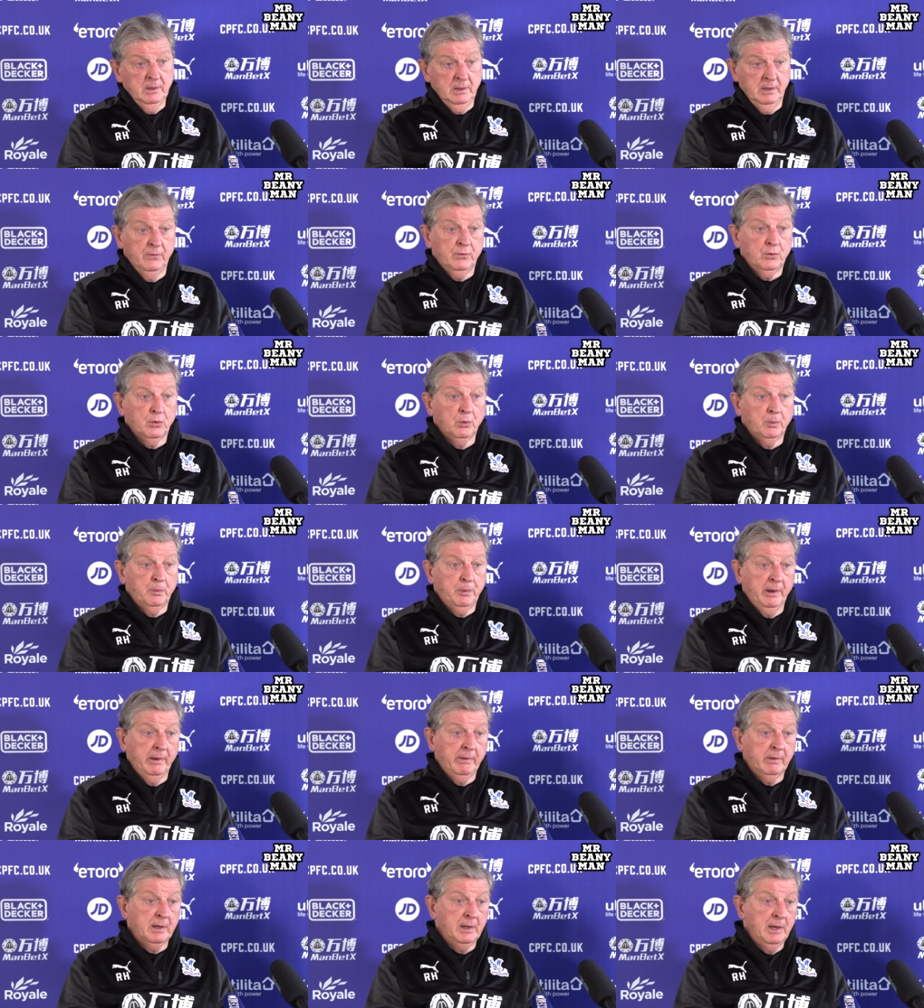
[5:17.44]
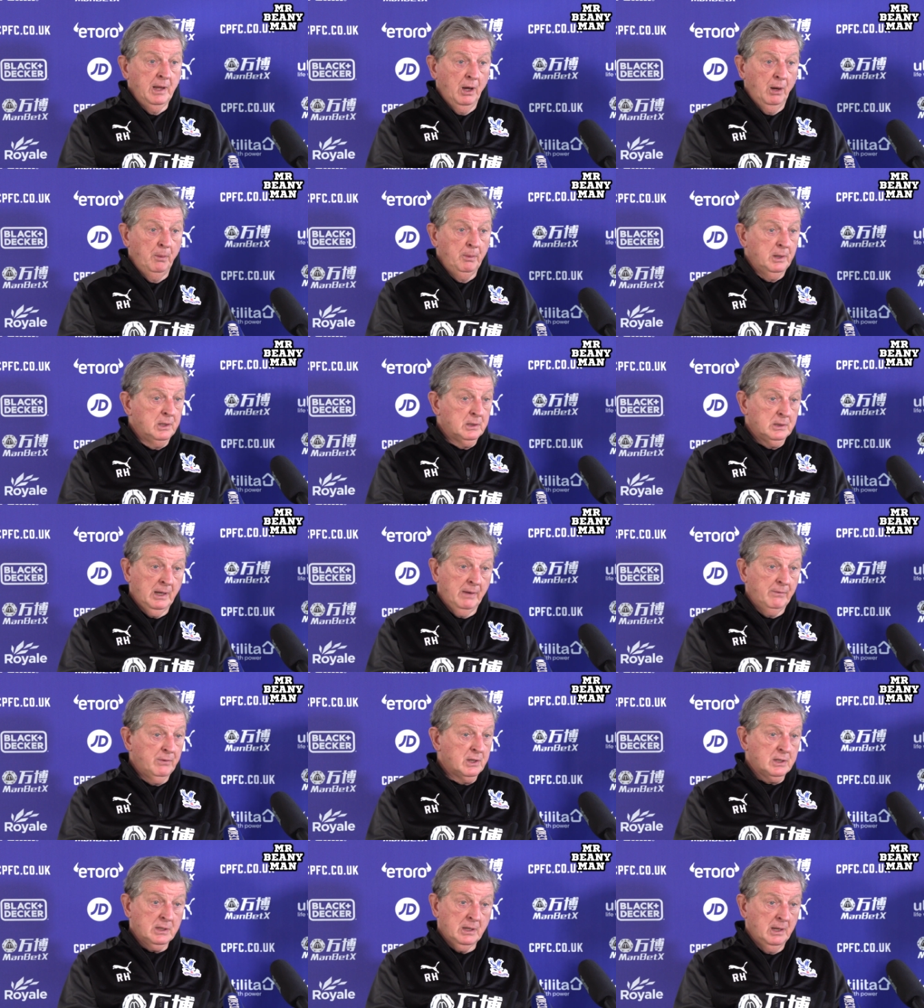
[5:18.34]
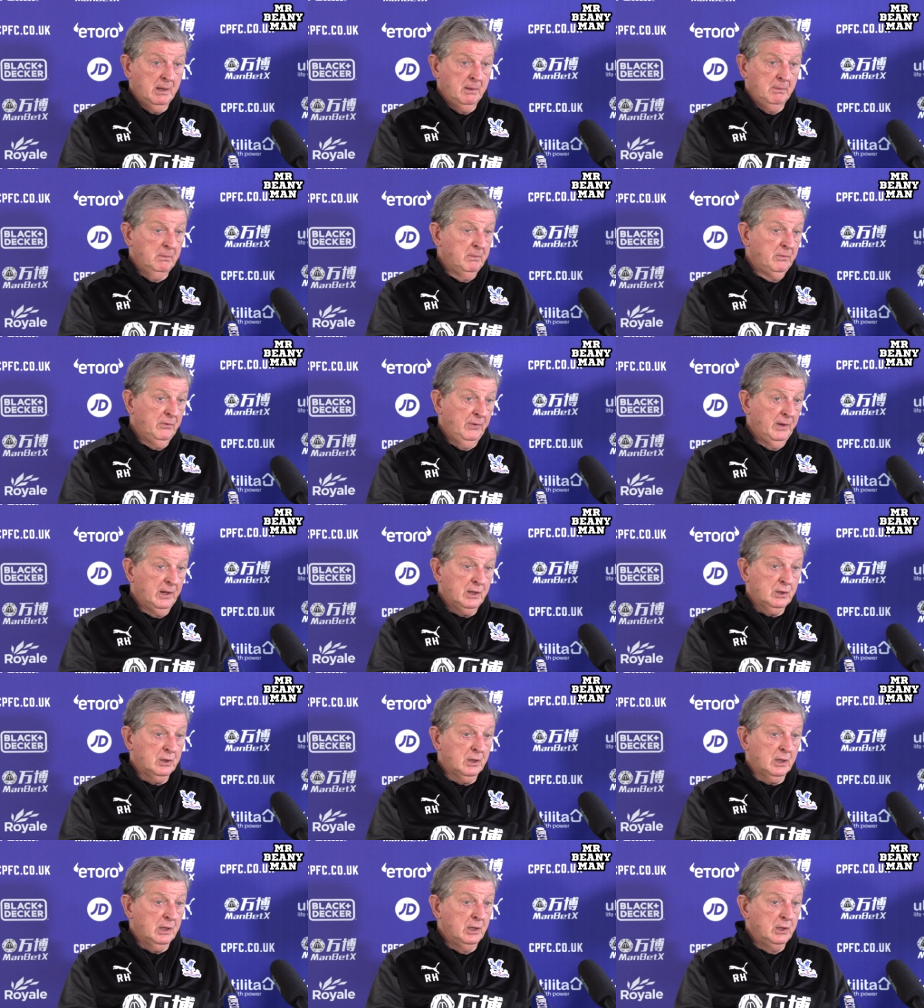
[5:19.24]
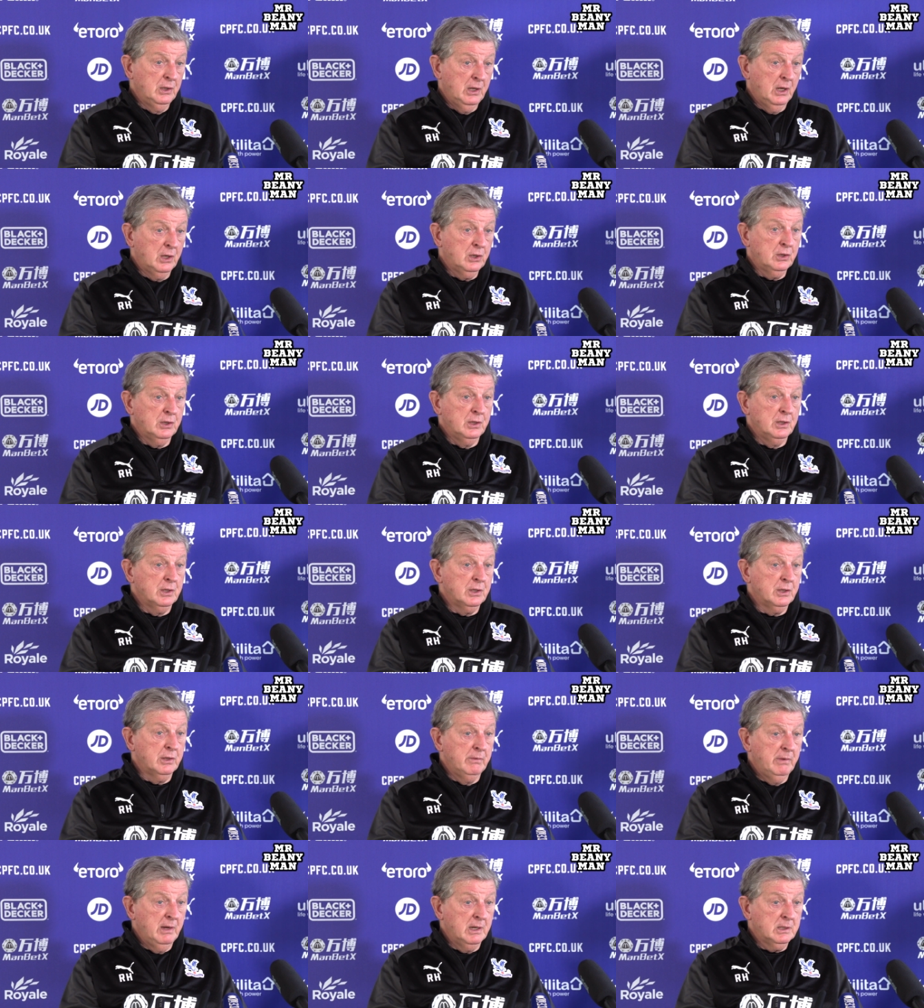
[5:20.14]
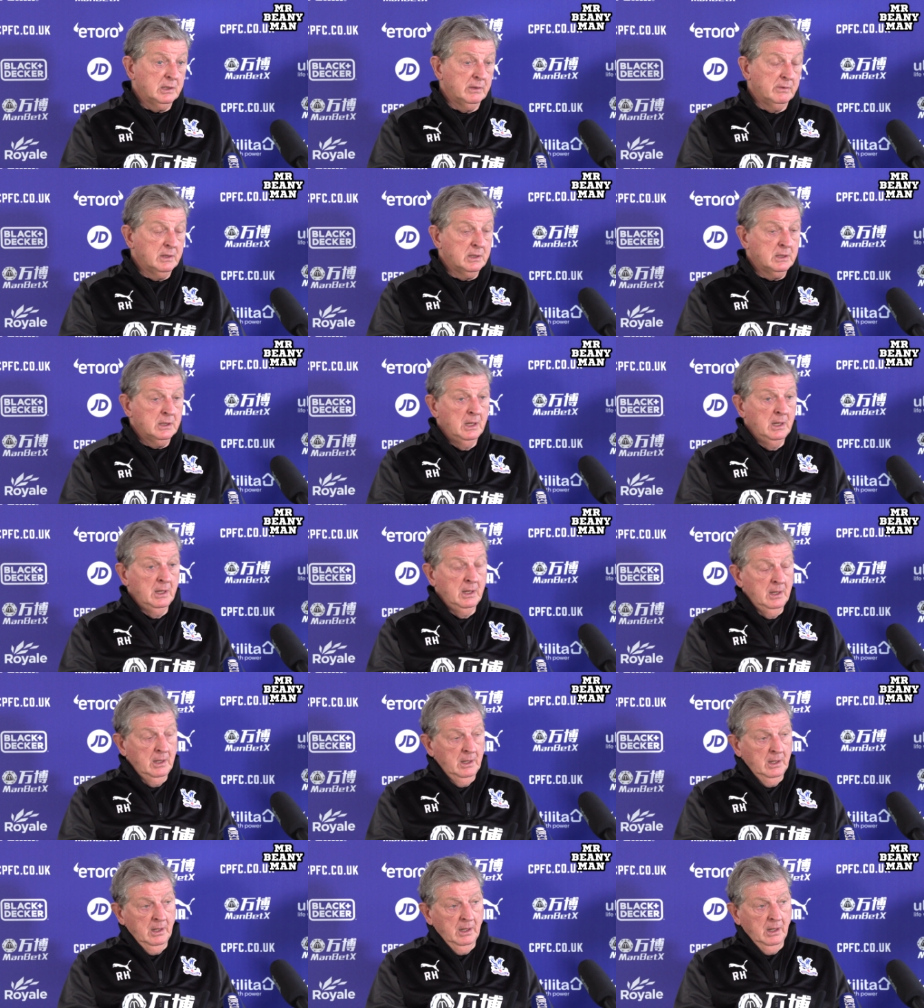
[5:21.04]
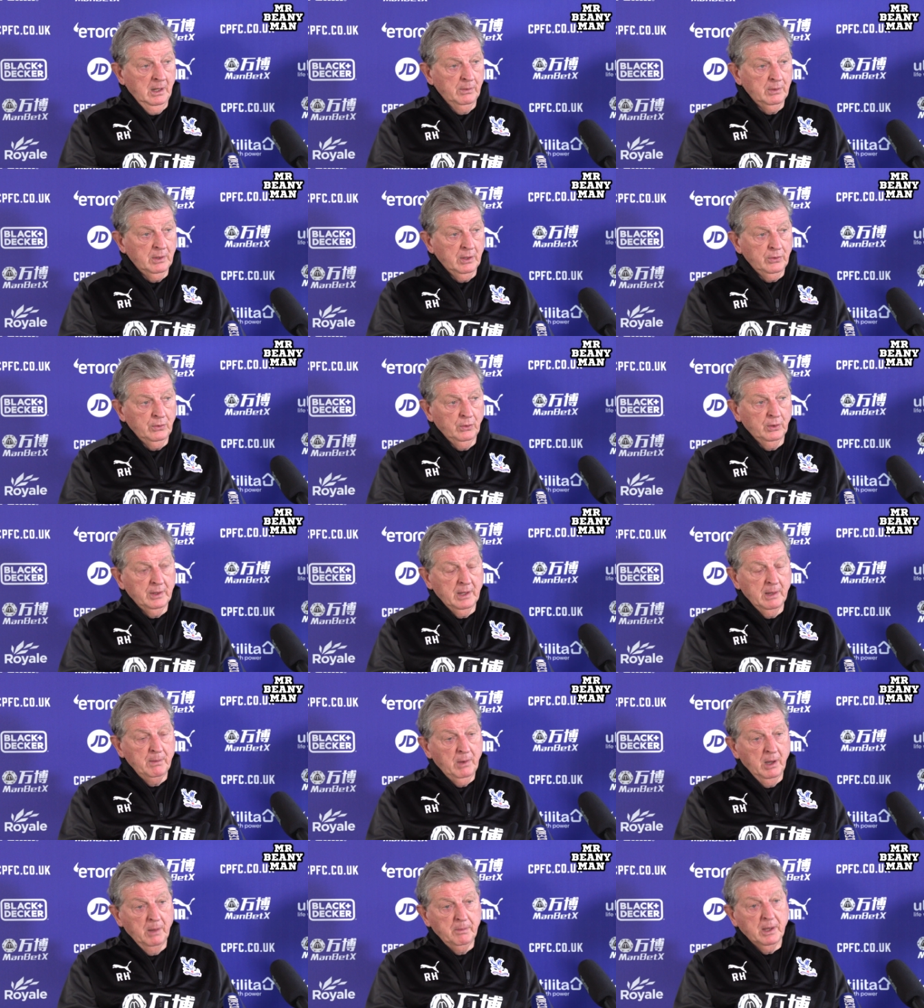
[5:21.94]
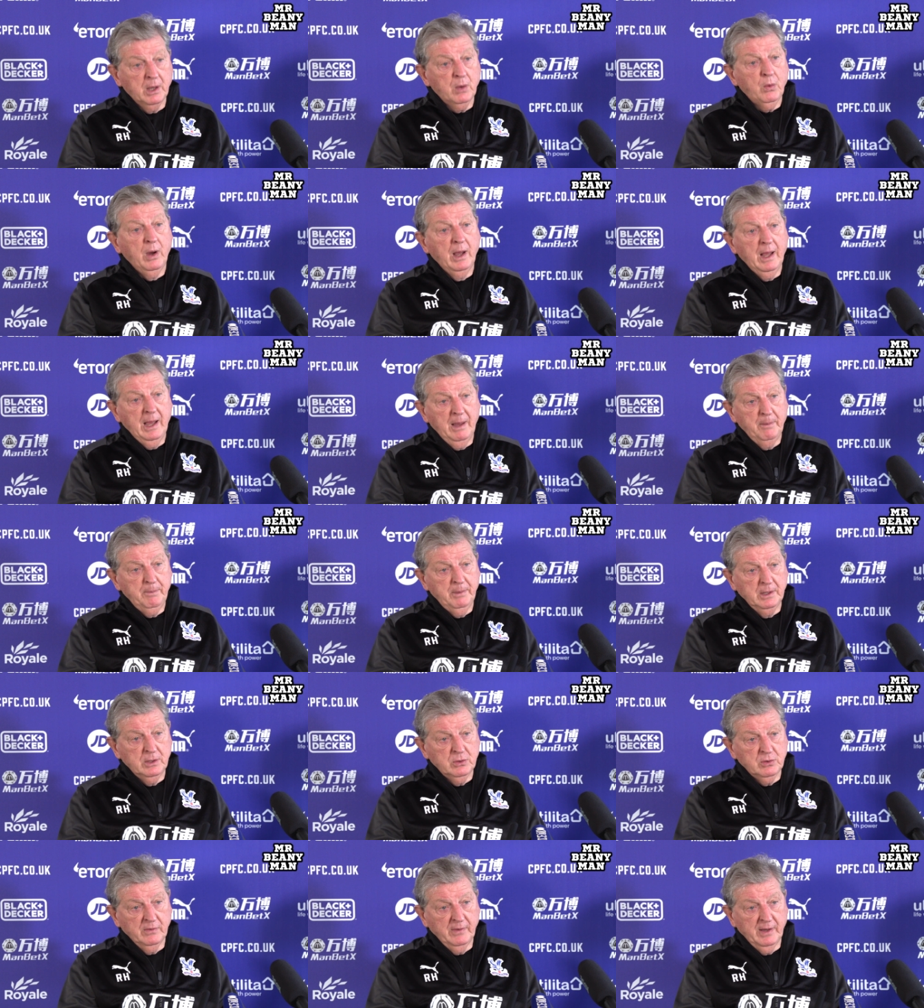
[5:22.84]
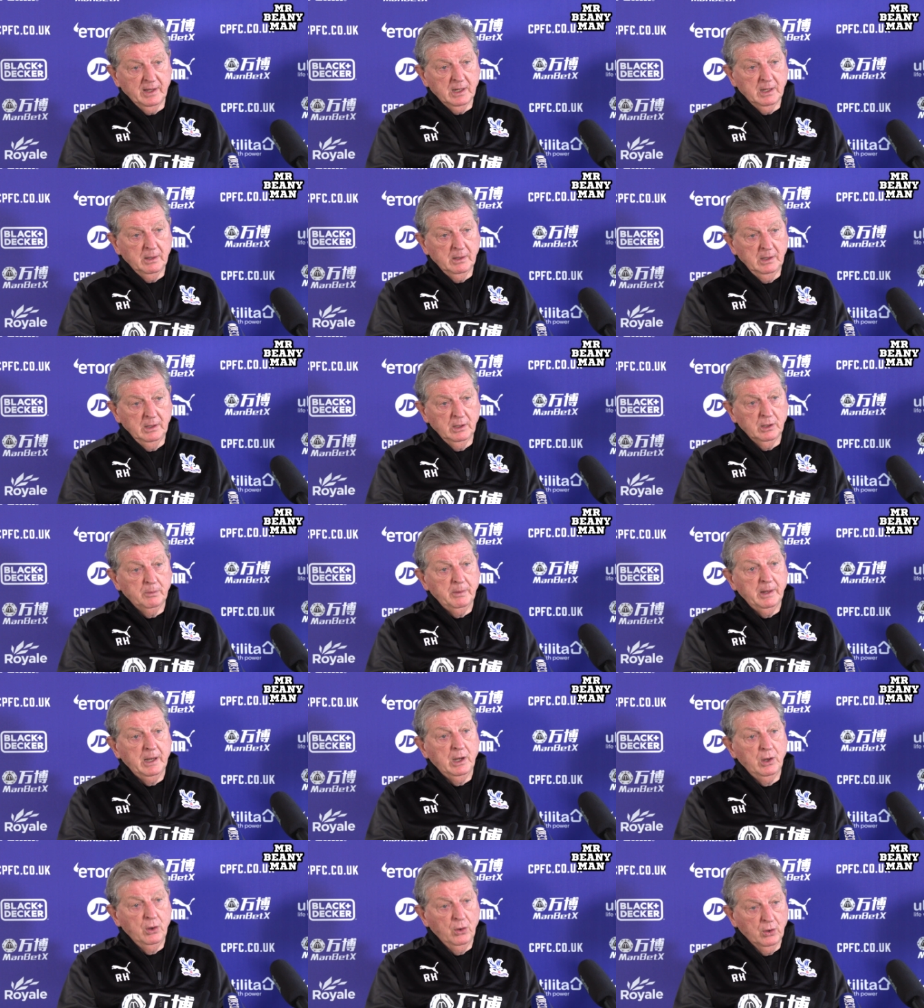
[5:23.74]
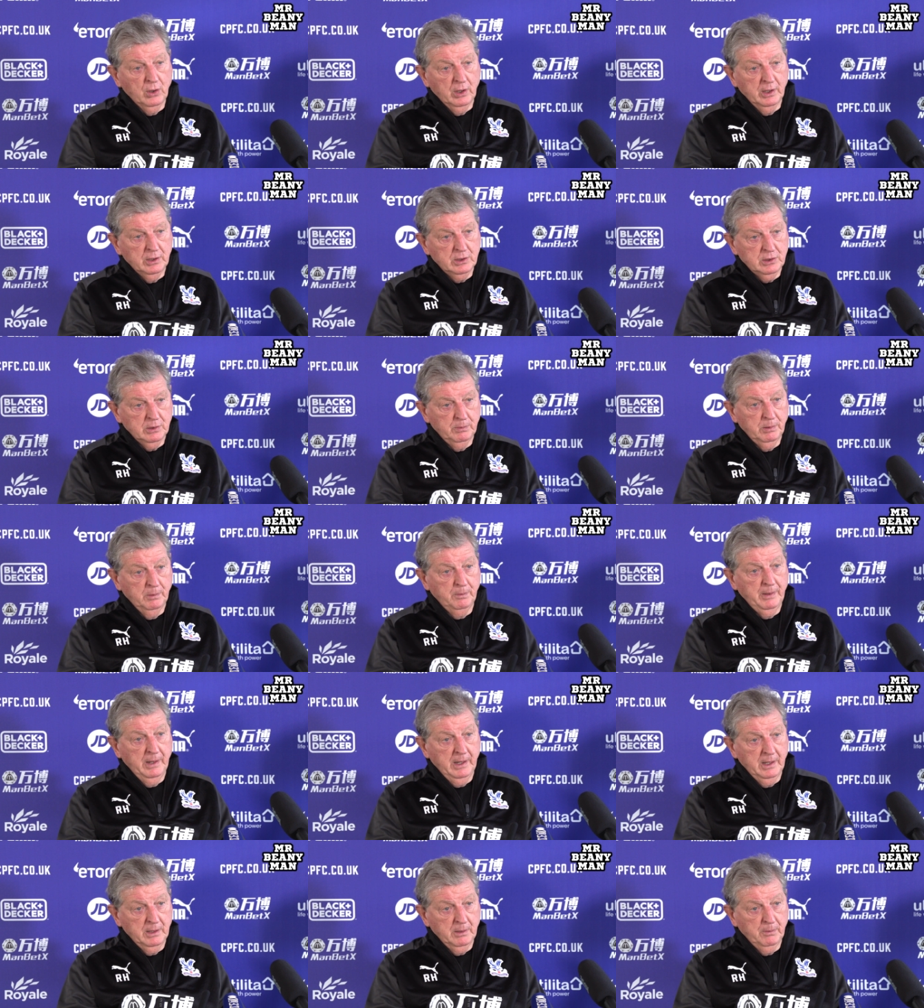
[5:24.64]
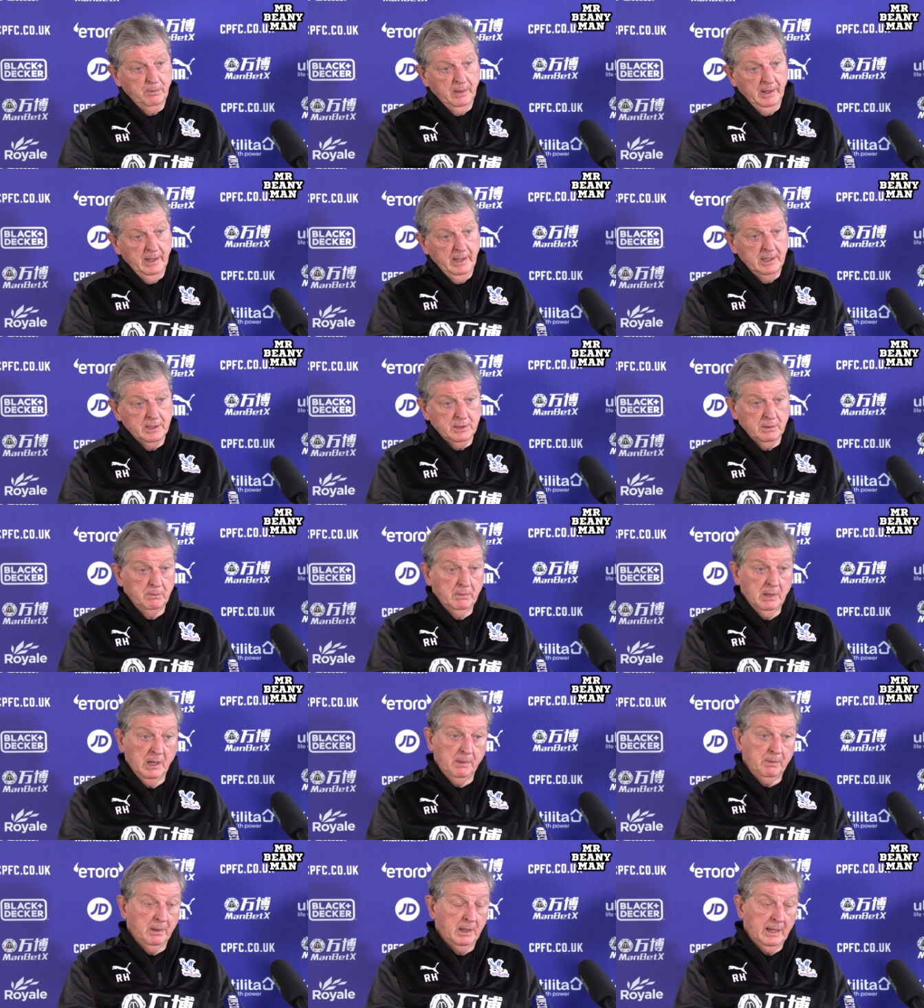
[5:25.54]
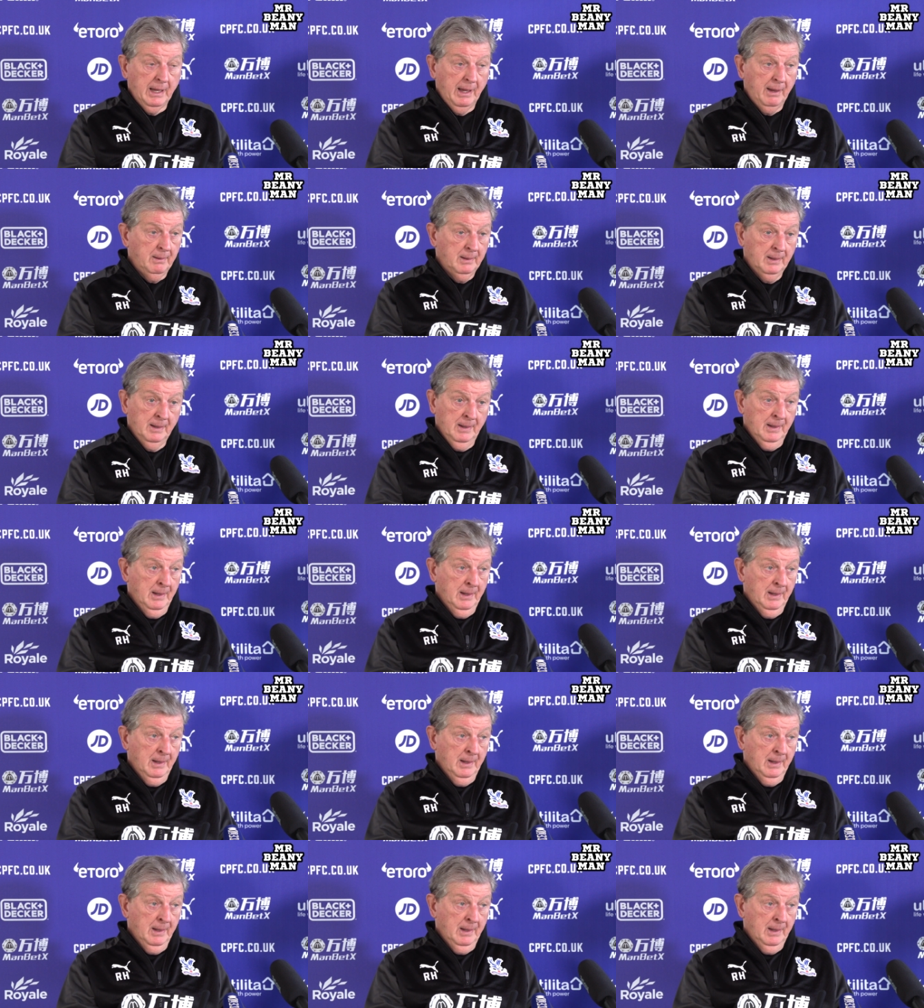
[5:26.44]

difficult period now, because they have the same fixture congestion as the rest of us, I would have thought they might be quite happy to have had a little bit longer to prepare the players and maybe get